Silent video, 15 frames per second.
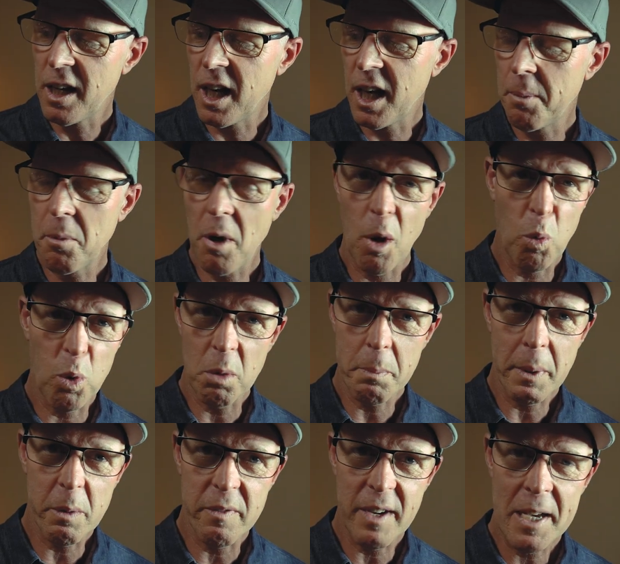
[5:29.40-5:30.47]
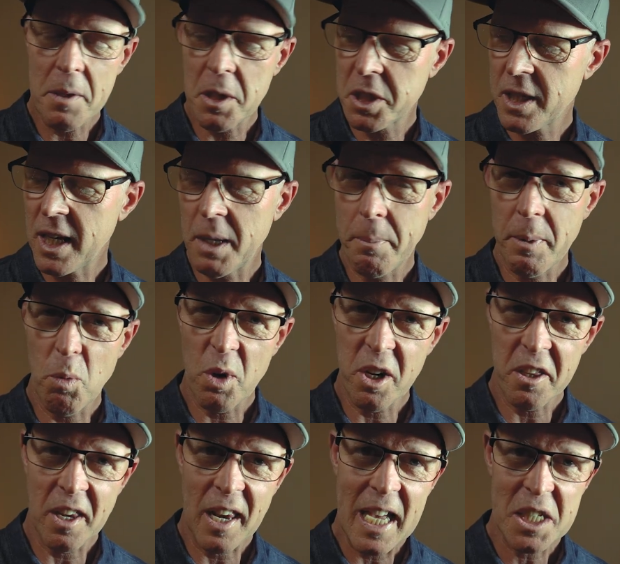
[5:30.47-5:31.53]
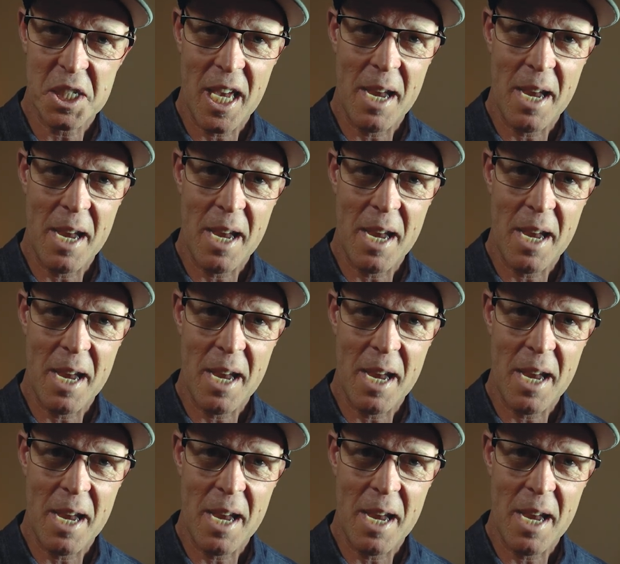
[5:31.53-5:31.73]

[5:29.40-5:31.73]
I wouldn't be without this, and it'd be one of the last